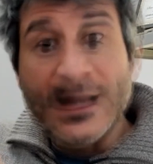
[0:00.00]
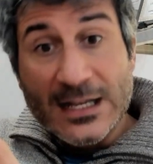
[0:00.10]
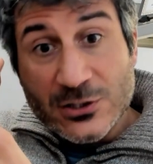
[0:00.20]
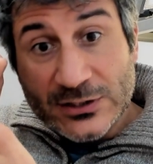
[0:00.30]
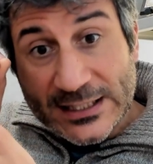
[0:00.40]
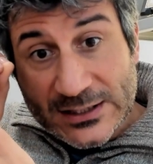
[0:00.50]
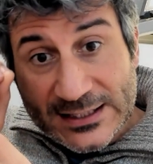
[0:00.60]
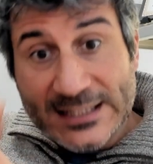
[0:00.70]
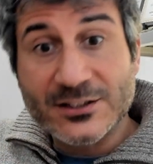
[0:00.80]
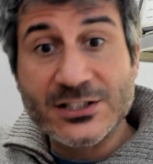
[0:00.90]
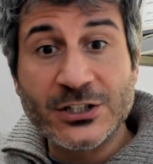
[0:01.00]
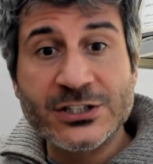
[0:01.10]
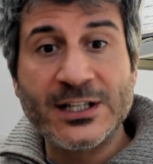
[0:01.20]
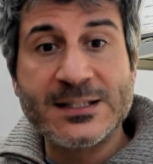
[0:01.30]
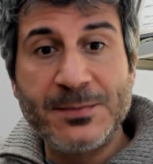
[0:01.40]
so that that research
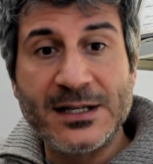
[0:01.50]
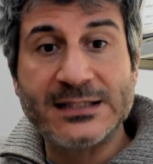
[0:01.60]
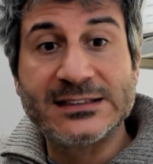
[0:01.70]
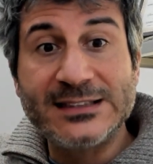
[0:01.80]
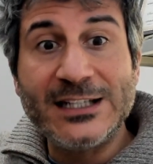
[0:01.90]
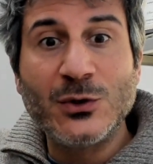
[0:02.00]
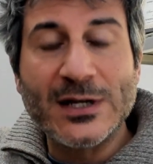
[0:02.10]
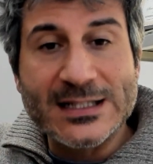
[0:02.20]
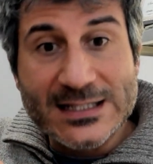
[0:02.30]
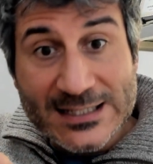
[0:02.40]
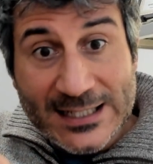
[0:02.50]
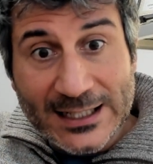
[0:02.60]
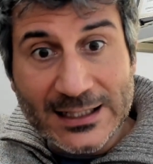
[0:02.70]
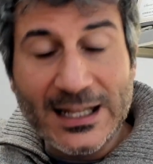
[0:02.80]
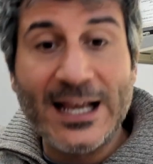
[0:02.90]
experience then you can
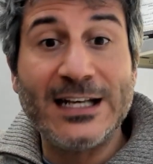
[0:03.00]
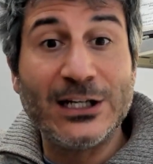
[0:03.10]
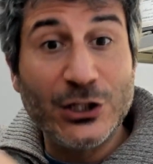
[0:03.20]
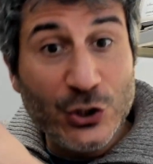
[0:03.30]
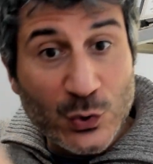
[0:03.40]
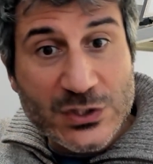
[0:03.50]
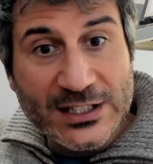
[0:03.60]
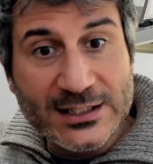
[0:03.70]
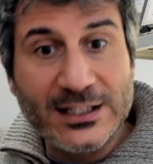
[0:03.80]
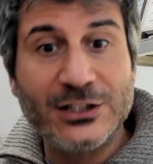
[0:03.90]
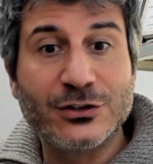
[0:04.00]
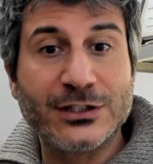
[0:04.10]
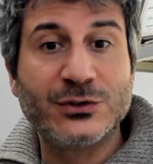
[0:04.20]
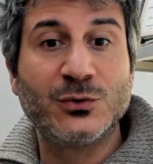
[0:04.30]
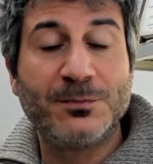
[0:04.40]
sell and use it in order
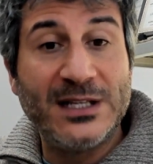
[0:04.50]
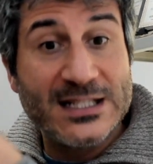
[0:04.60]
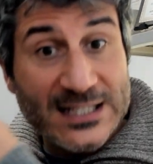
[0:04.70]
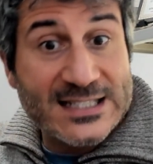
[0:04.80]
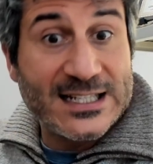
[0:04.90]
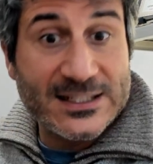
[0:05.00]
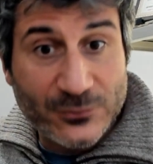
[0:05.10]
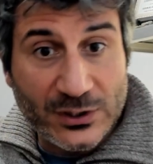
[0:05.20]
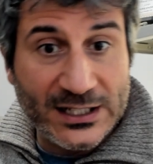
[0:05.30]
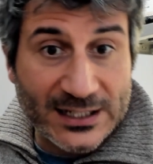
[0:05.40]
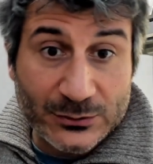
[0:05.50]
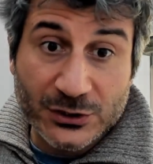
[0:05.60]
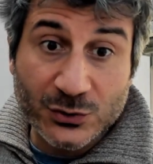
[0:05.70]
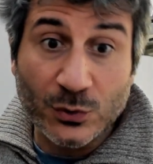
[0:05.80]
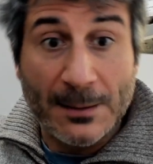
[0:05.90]
to be successful in graduate
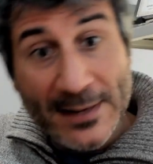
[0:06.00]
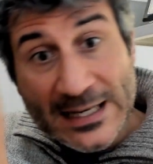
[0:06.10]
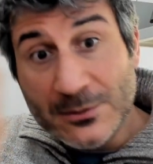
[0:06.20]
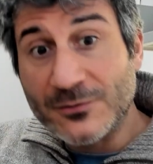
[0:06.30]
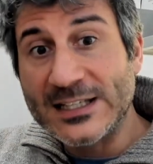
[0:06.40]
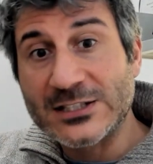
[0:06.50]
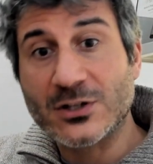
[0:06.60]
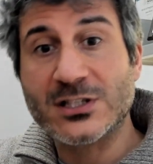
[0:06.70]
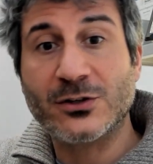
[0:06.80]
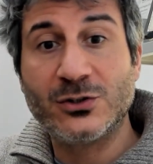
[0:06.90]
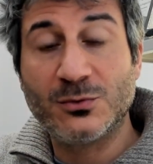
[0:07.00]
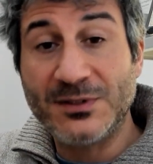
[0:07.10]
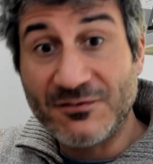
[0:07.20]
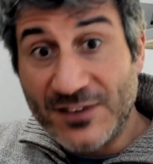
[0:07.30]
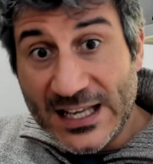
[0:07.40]
school and many professors are going to be
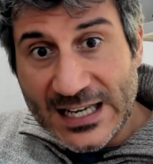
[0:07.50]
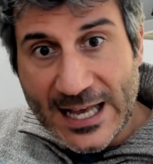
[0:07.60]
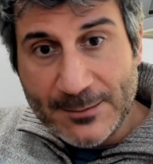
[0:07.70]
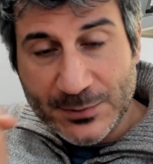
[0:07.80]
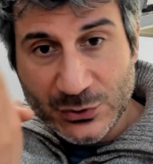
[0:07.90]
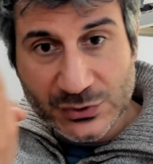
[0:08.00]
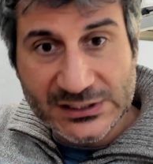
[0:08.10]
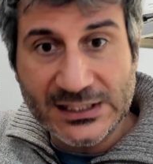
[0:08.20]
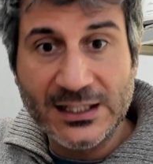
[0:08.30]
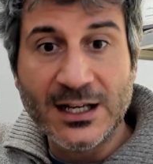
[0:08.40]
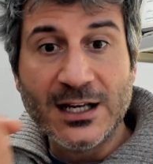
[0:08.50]
very happy to see